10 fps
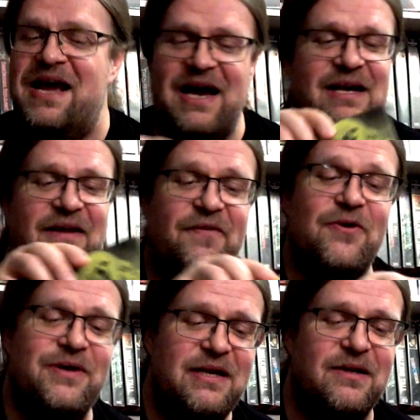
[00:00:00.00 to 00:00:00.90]
And if
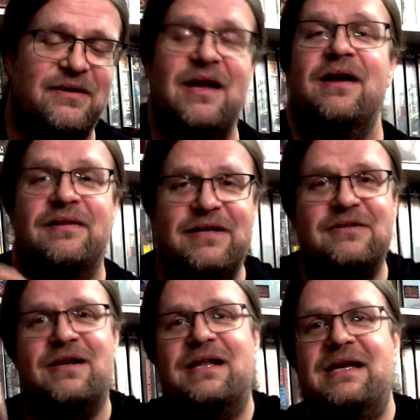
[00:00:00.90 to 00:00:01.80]
you didn't,
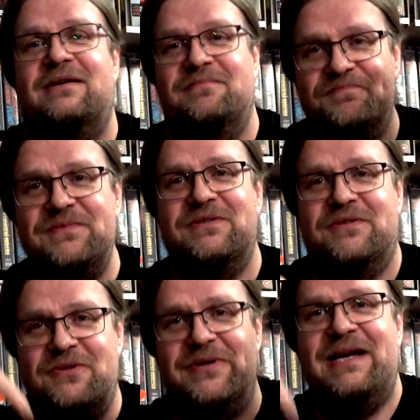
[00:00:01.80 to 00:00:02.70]
there's a link
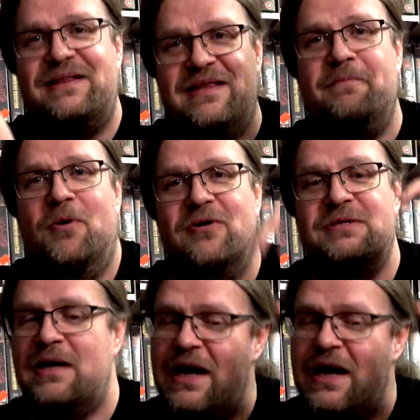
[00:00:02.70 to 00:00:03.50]
to get the box.